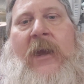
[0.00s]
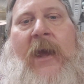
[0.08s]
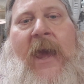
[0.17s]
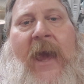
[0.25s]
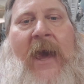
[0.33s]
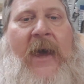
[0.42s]

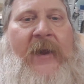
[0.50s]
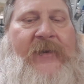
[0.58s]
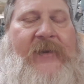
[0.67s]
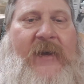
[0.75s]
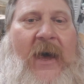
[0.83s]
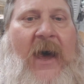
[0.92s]

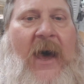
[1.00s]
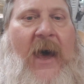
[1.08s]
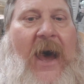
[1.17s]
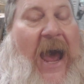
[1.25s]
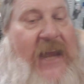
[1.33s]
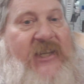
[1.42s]
And
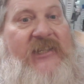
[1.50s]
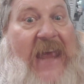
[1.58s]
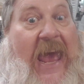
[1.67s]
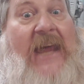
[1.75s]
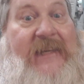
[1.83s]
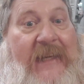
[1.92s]
I just
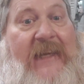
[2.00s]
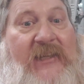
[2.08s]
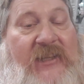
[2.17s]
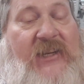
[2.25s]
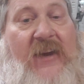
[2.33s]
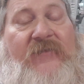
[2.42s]
had to get
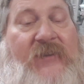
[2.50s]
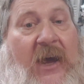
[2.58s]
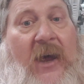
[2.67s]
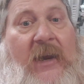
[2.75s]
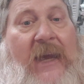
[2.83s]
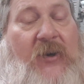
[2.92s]
stuff
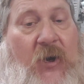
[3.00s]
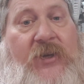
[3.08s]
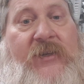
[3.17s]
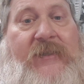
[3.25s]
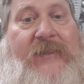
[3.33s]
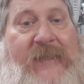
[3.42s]
done. I
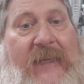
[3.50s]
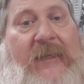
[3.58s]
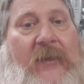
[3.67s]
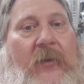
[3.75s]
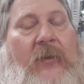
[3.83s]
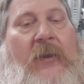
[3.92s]
couldn't
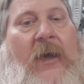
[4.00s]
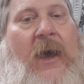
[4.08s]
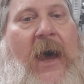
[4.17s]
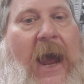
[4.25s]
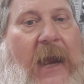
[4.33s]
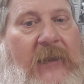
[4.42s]
deal.
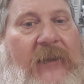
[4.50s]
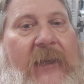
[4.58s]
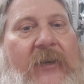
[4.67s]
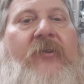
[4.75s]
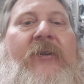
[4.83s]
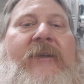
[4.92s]
I
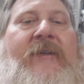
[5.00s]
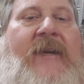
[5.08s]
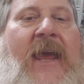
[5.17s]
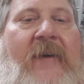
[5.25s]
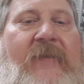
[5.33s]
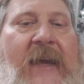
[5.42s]
literally didn't
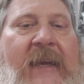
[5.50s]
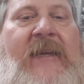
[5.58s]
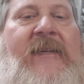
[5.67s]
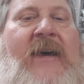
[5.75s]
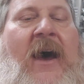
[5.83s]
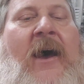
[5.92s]
have any
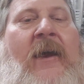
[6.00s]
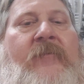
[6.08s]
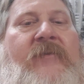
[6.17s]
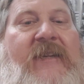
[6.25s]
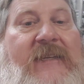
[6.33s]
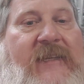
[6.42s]

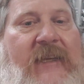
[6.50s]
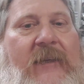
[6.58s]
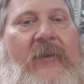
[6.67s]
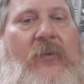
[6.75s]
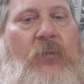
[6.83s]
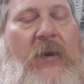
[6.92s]
time to
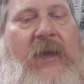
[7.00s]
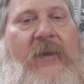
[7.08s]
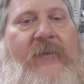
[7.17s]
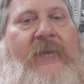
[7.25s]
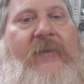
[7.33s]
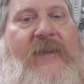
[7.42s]
deal
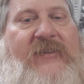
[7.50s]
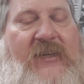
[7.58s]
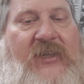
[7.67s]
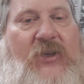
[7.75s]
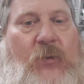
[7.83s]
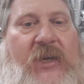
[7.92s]
with the
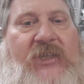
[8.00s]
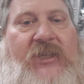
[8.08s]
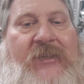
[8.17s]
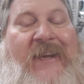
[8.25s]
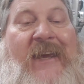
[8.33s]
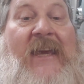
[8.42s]

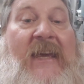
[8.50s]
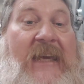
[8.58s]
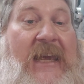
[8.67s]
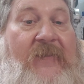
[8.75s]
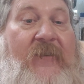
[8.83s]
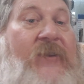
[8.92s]
situation,
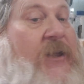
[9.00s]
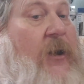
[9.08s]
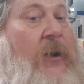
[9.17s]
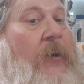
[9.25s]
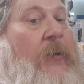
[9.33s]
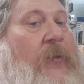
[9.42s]
even
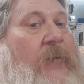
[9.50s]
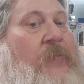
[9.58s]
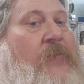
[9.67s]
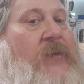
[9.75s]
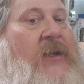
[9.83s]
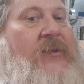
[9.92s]
though
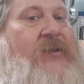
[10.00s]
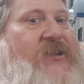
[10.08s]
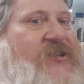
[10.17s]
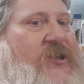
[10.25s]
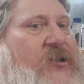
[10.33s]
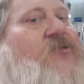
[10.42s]
the
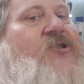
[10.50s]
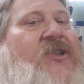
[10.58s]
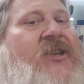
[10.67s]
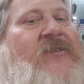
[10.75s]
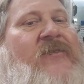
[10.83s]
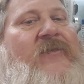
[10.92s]

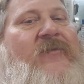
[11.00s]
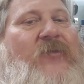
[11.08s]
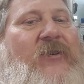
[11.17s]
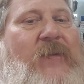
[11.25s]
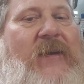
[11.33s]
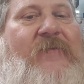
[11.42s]
solution
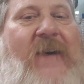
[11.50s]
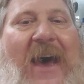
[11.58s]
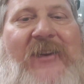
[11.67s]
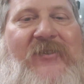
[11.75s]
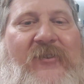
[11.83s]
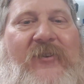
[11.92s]
would be
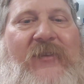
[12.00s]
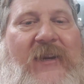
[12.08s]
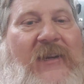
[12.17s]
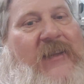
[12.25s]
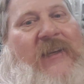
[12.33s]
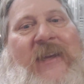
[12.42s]
faster
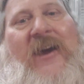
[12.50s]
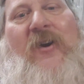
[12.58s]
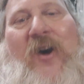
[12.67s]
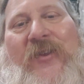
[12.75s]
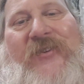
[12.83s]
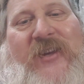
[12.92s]
than cleaning out
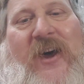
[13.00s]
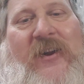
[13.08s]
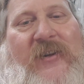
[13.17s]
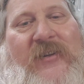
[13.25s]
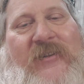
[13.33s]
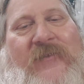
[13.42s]
all the
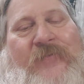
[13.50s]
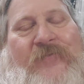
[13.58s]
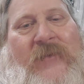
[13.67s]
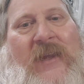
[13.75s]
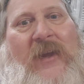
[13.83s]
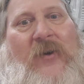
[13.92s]
sawdust,
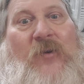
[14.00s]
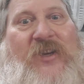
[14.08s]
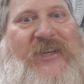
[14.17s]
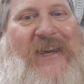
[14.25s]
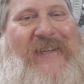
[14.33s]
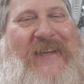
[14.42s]

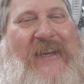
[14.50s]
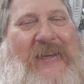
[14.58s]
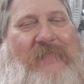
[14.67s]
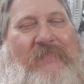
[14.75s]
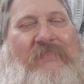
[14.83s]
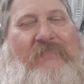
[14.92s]
which I did